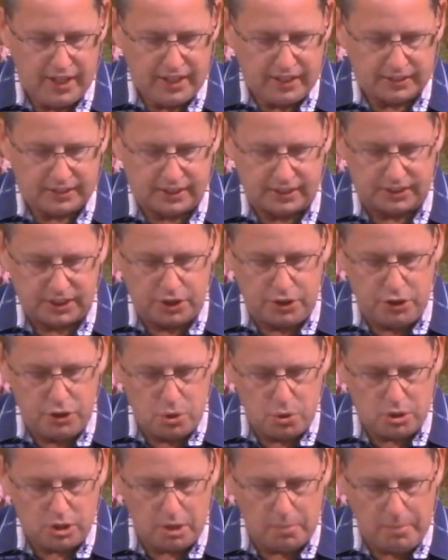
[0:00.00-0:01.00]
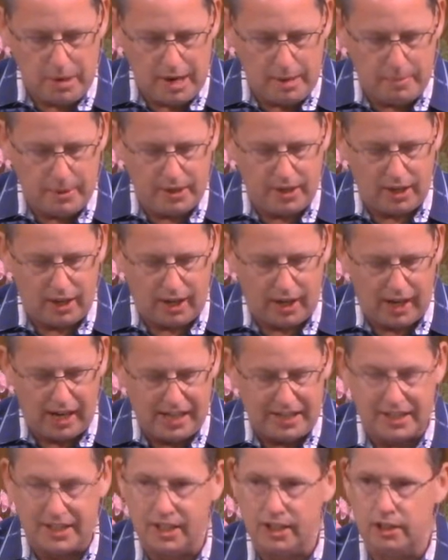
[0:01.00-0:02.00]
It says, A new commandment I
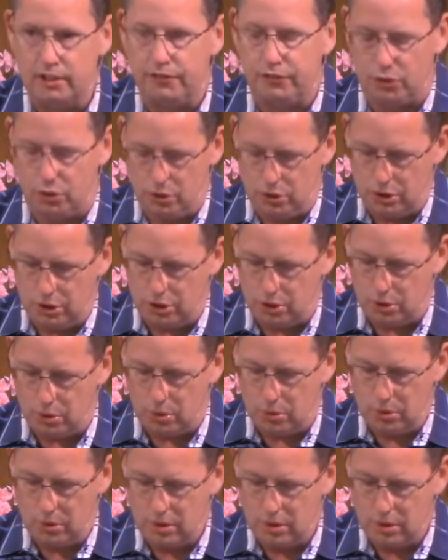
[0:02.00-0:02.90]
give to you.